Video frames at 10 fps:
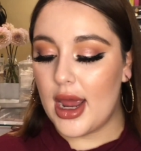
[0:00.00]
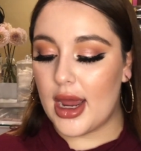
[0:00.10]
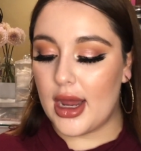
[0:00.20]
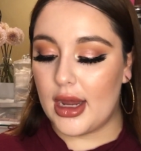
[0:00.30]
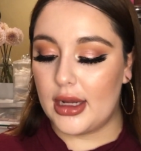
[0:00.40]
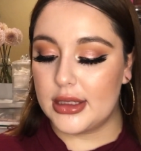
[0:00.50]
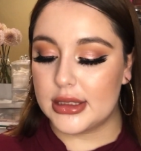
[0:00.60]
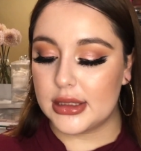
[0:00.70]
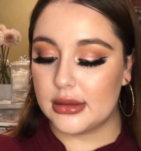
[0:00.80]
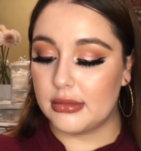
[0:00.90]

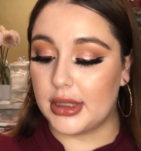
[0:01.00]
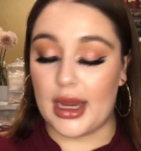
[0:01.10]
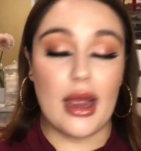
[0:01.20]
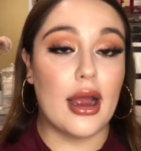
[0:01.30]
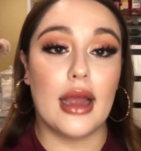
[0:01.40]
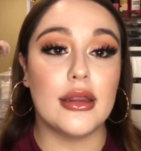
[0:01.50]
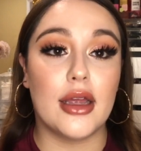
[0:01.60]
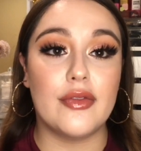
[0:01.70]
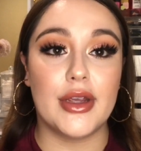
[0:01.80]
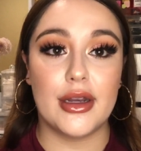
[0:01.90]
And yeah, I
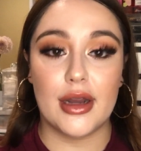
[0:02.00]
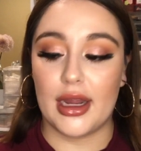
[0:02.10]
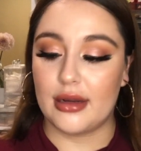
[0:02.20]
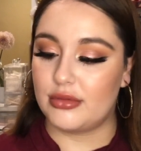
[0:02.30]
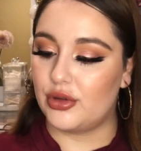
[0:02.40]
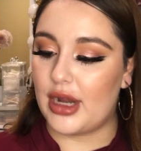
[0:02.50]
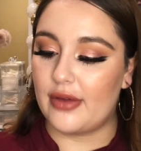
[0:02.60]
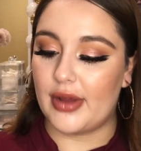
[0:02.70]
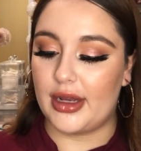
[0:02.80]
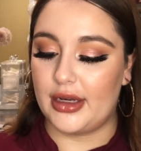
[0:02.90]
love it. I don't
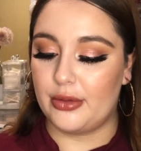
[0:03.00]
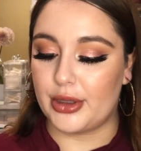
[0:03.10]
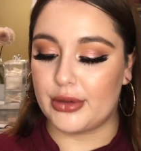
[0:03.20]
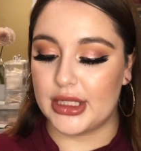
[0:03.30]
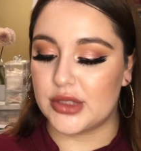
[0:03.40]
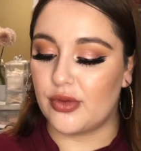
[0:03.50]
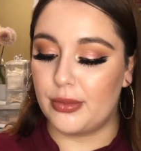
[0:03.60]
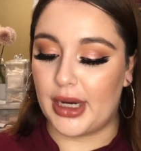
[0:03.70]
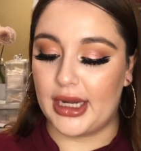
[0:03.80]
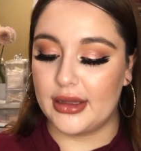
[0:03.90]
have any regrets from
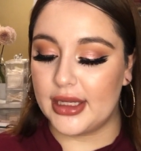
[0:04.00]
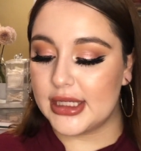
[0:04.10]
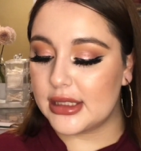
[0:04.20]
buying this.